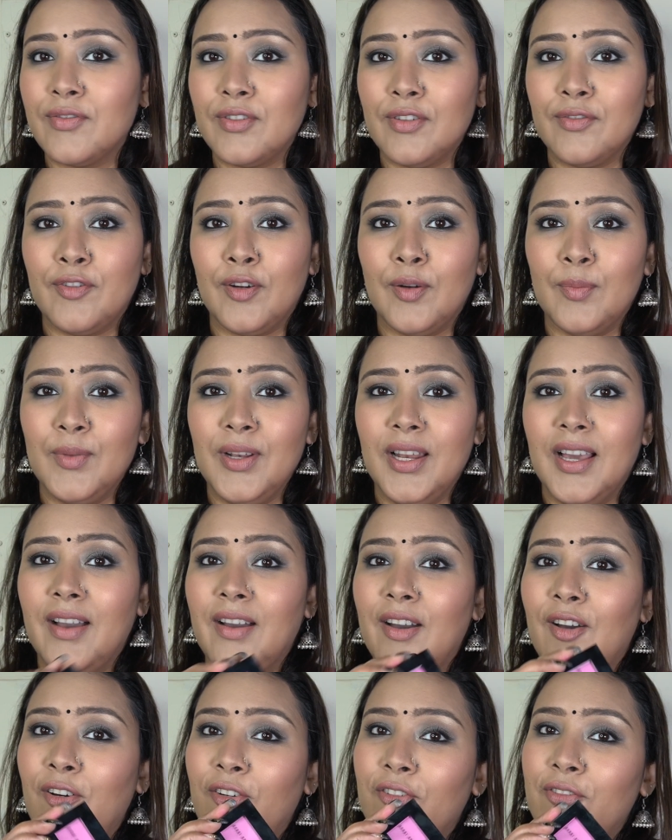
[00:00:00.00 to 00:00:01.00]

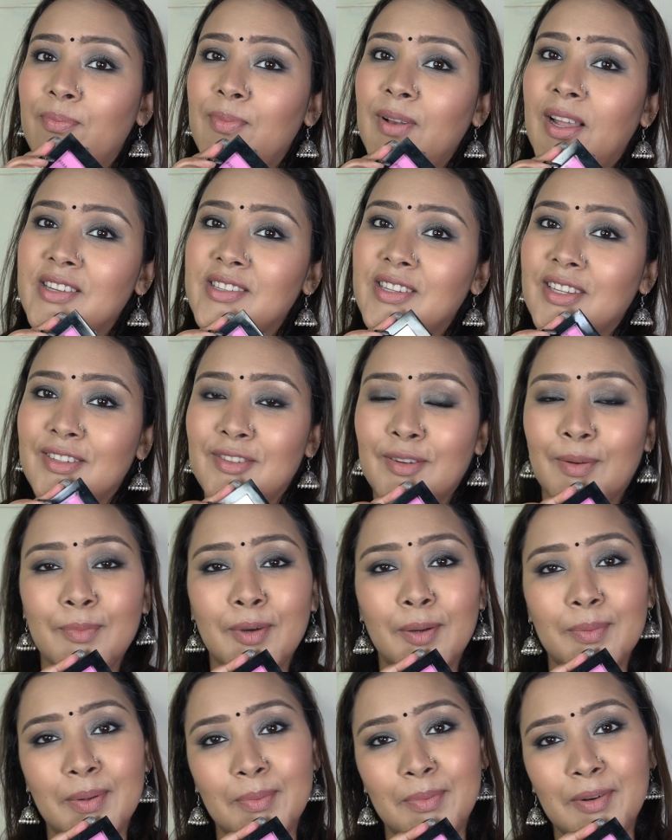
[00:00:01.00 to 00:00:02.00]
formula of blushes from
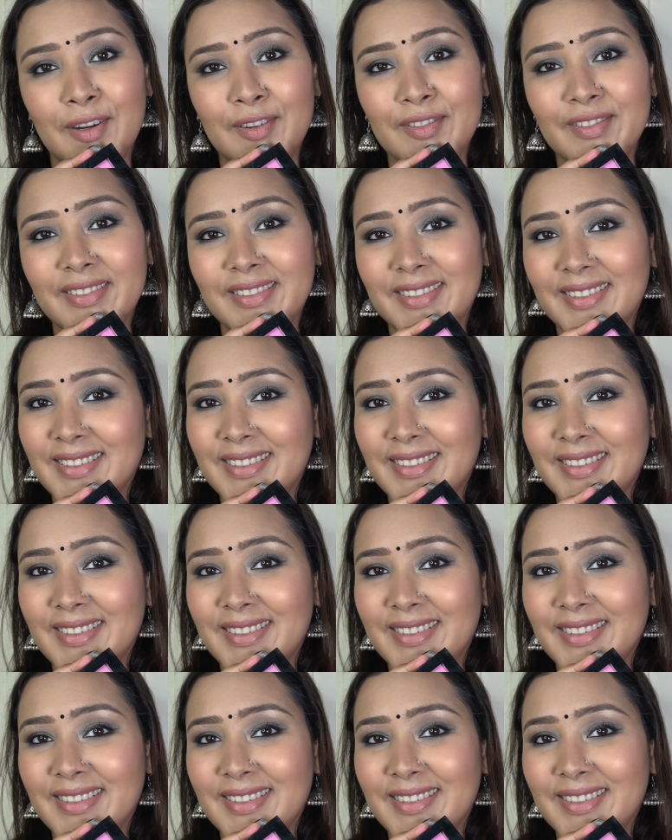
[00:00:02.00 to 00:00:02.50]
Bobbi Brown.